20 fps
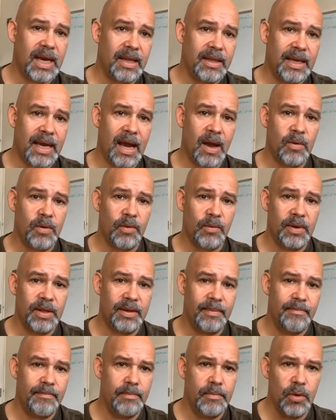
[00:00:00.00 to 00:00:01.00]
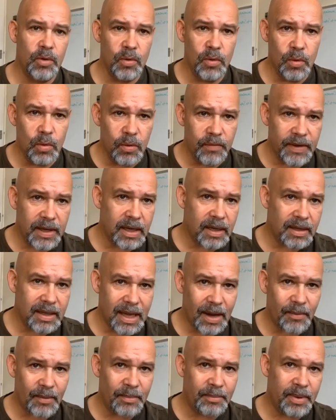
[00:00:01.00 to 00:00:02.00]
get the algorithm moving.
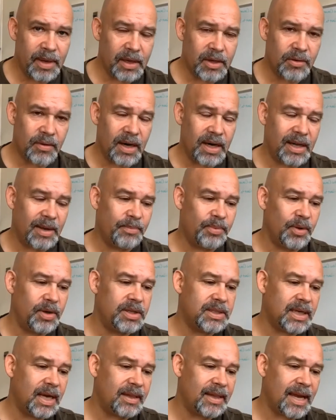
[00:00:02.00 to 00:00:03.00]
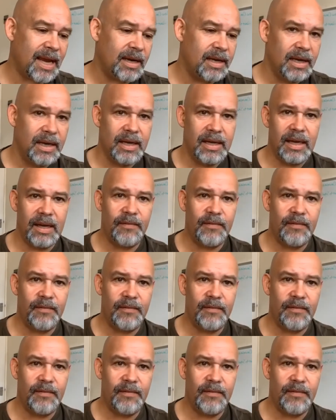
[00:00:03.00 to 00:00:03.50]
That would greatly appreciate that.